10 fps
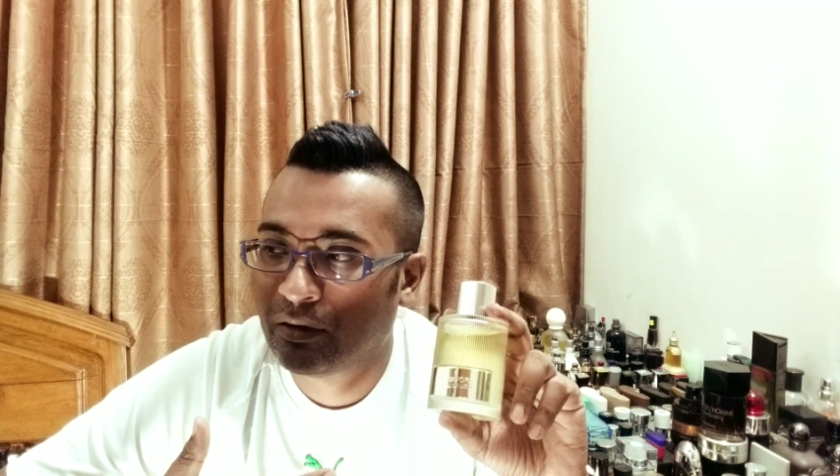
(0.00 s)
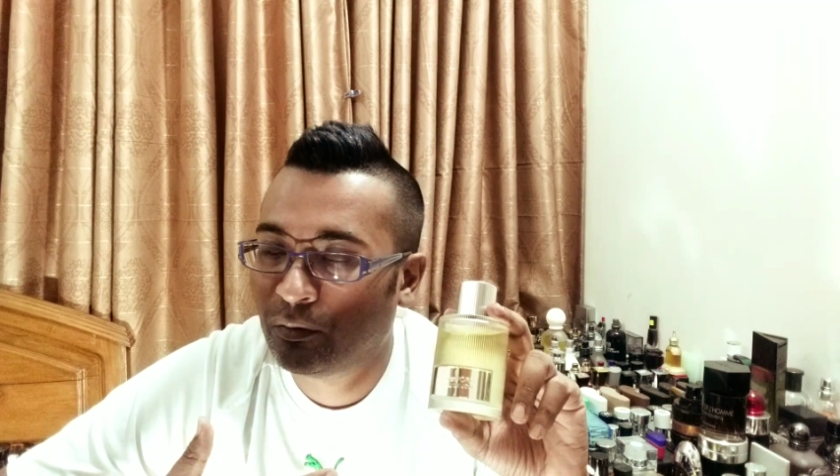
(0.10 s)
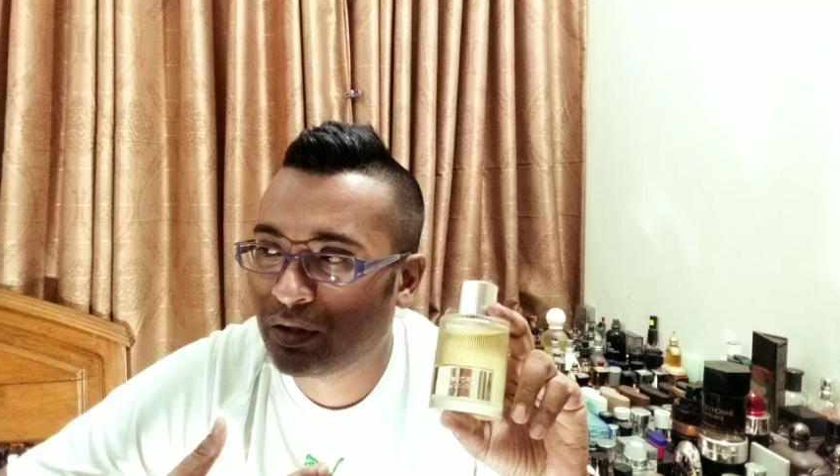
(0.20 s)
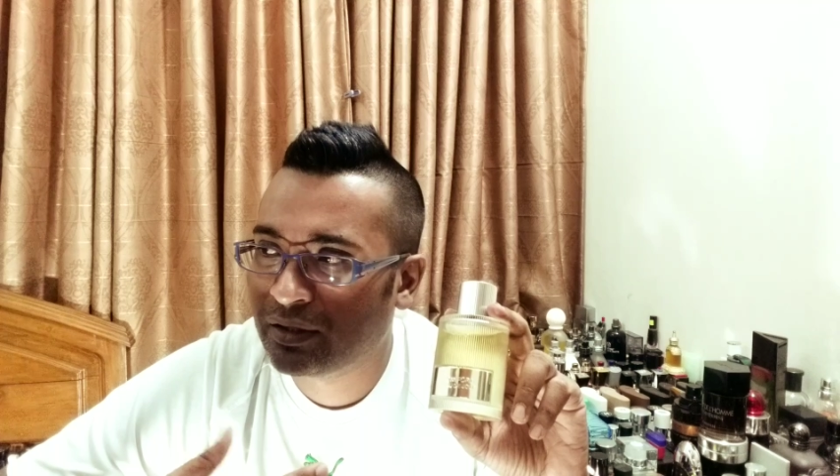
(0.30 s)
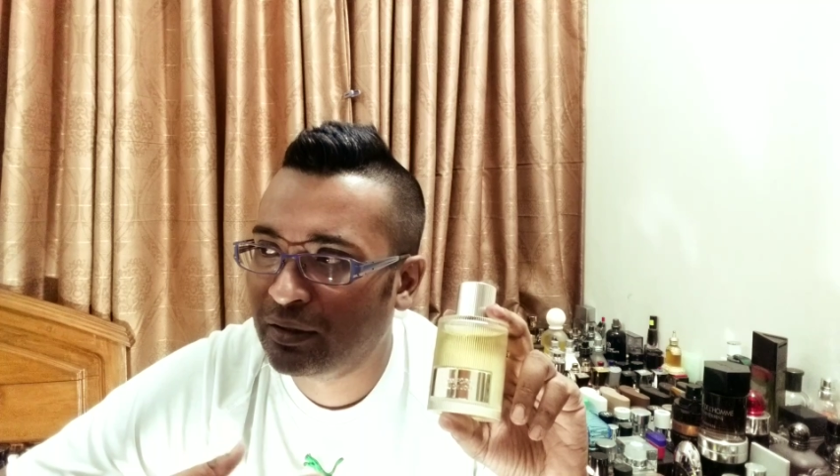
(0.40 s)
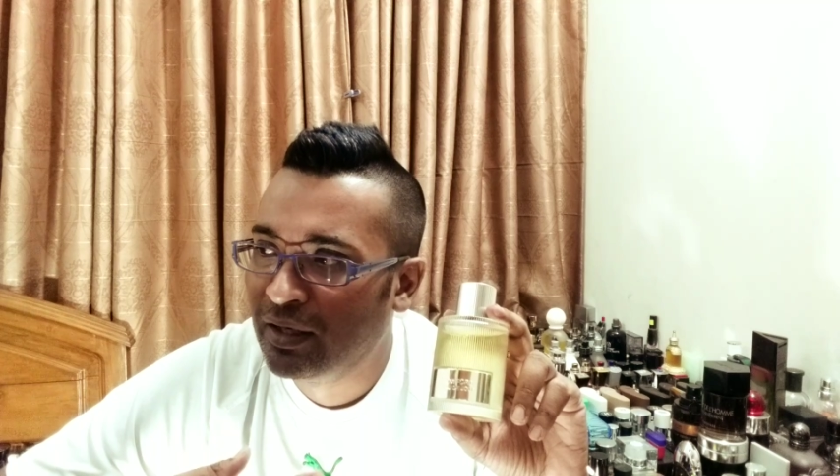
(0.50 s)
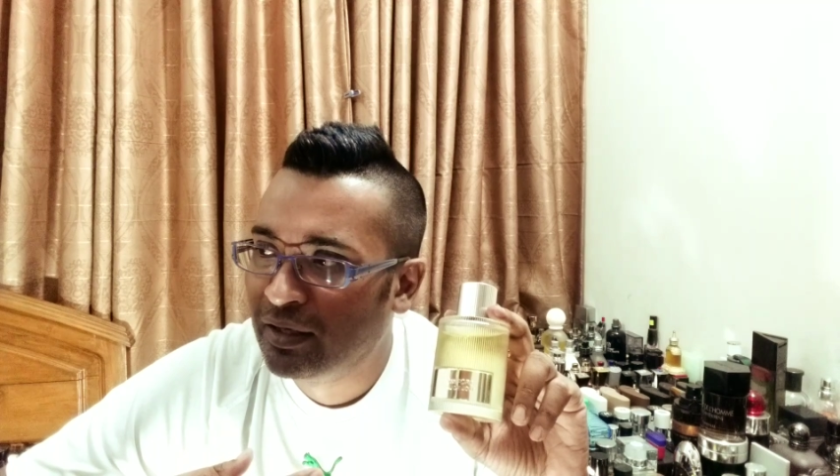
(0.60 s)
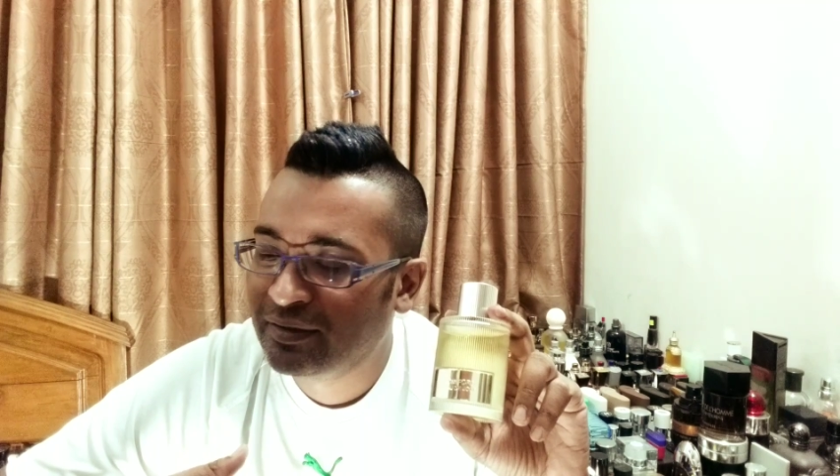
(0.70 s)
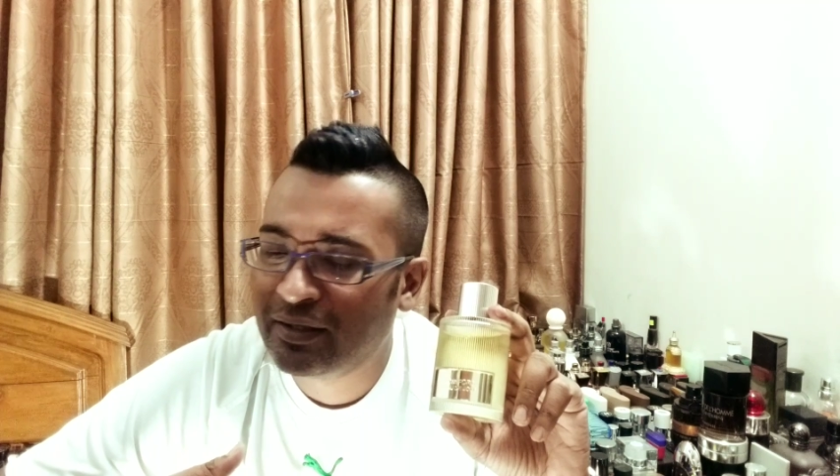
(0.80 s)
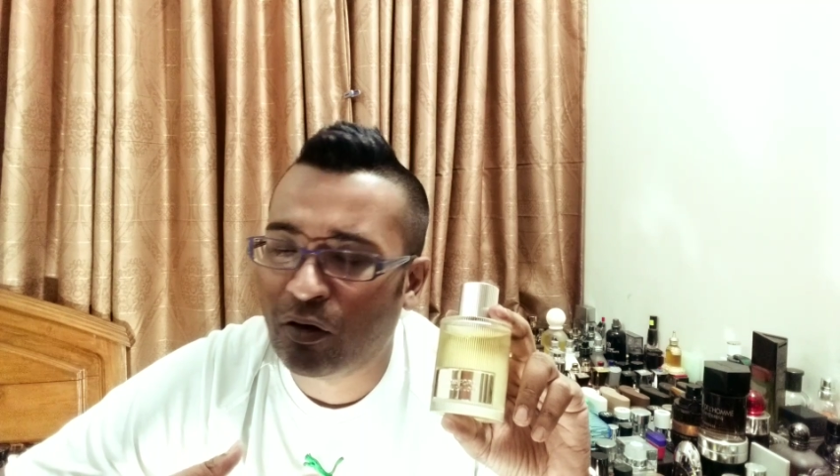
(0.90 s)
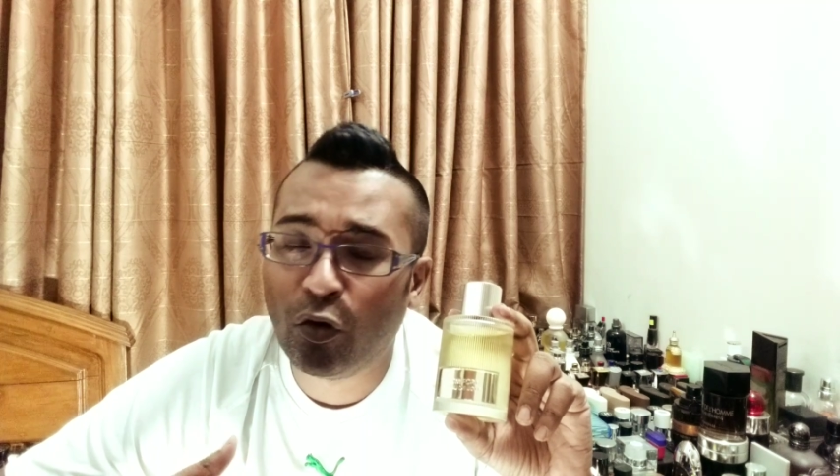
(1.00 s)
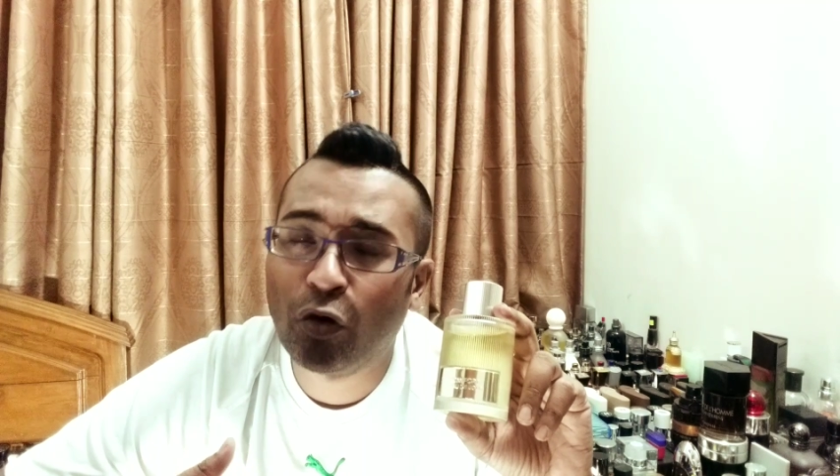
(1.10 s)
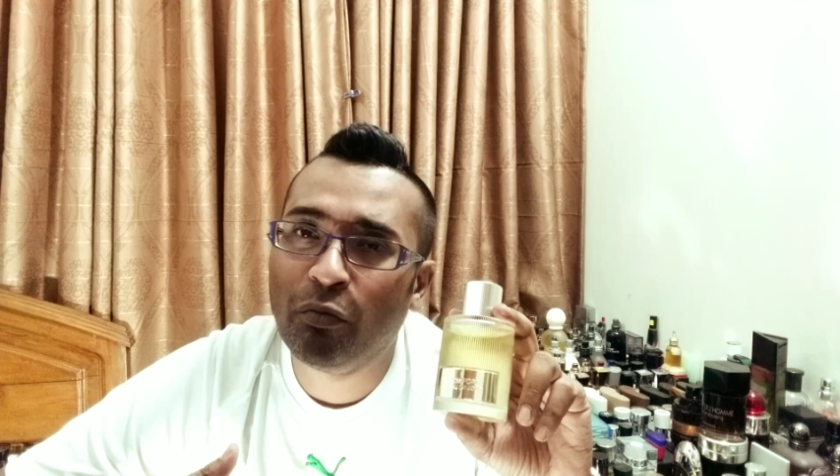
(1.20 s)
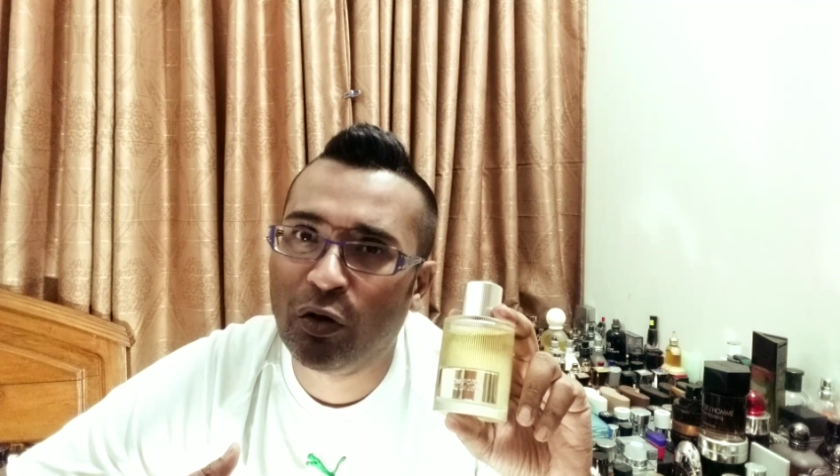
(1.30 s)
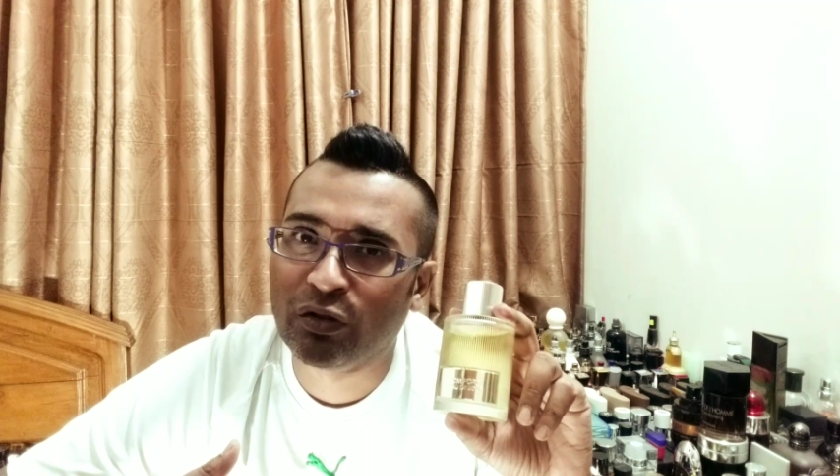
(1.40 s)
what the
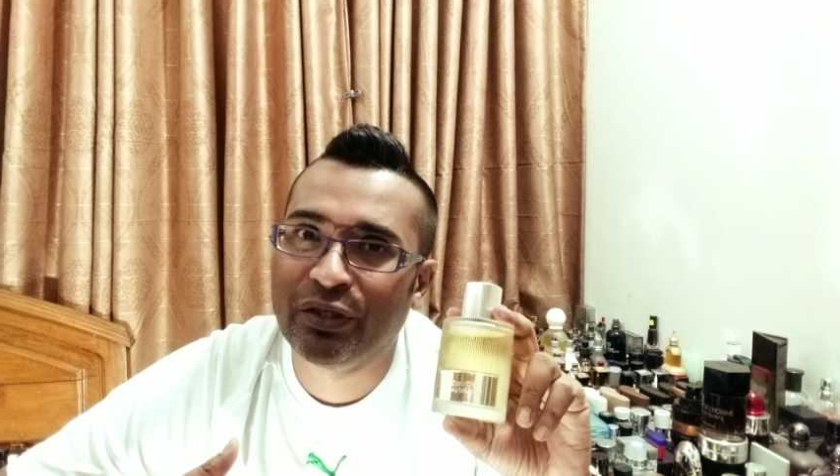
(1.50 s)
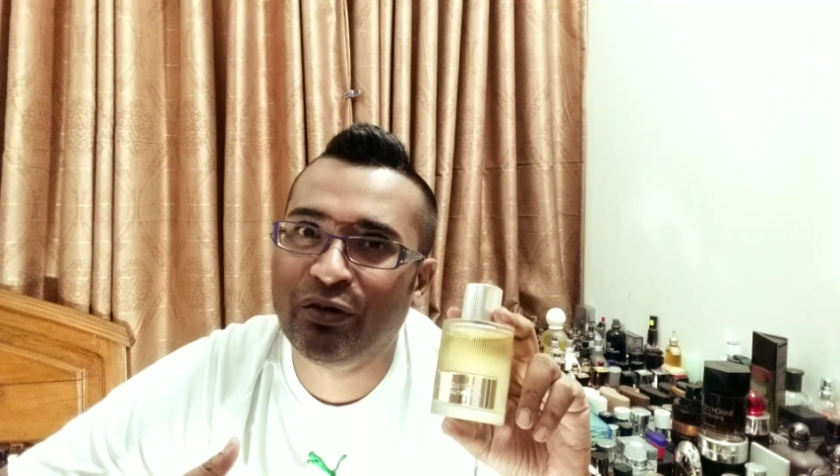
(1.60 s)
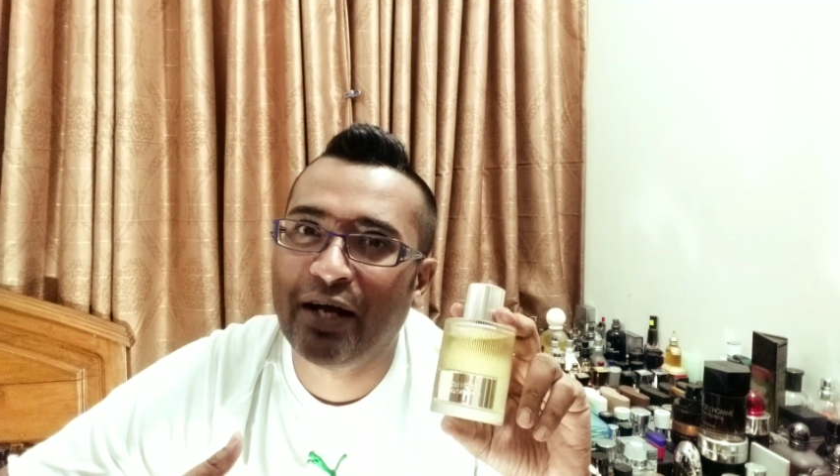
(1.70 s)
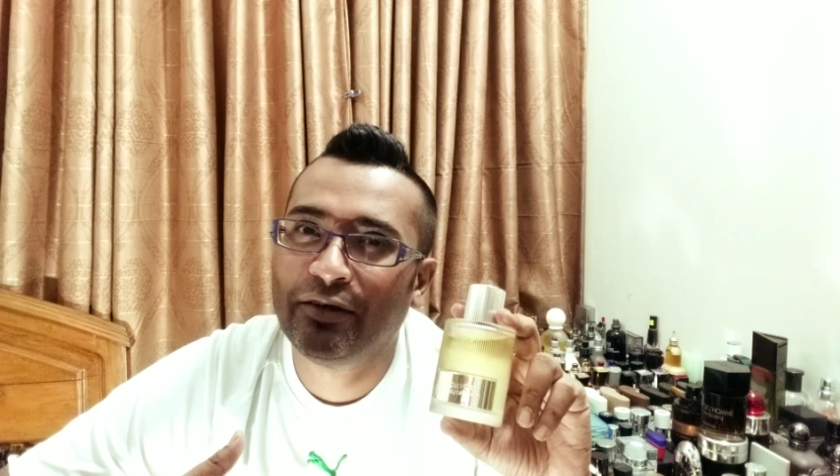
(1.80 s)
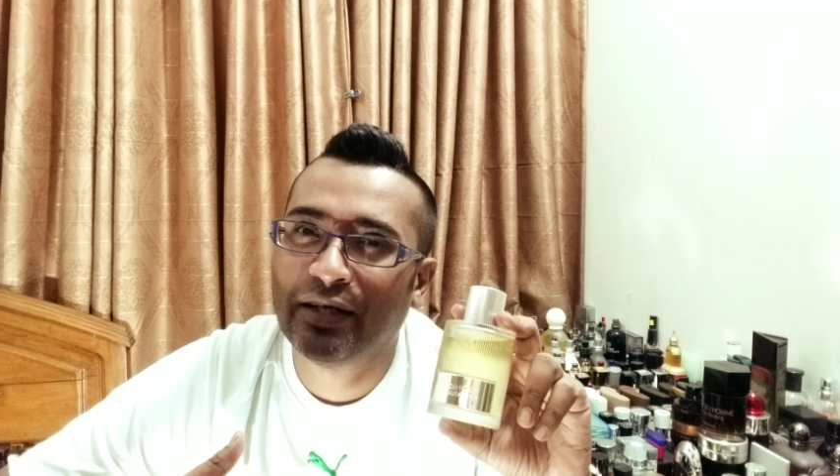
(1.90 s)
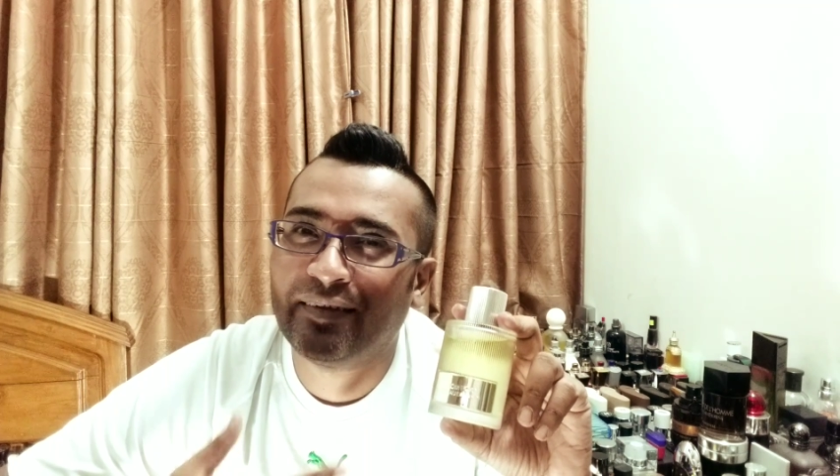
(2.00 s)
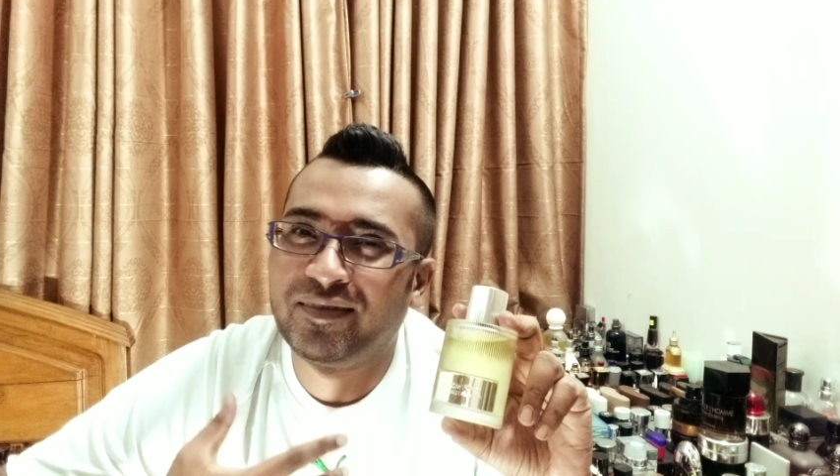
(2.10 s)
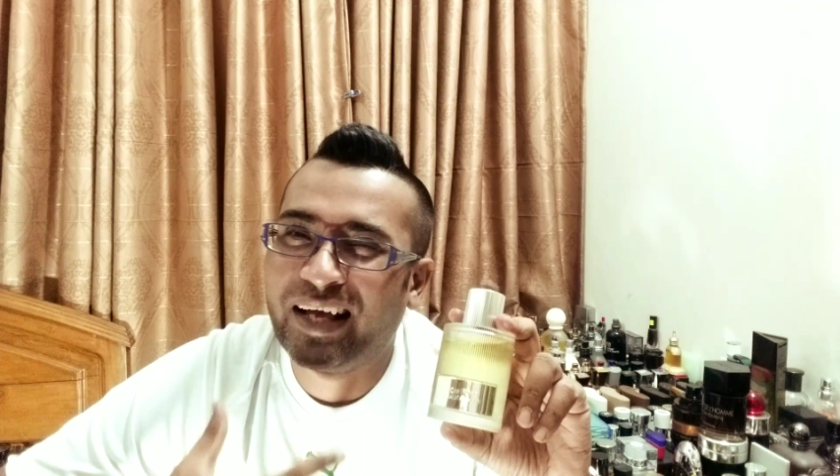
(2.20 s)
oak moss you know I, I,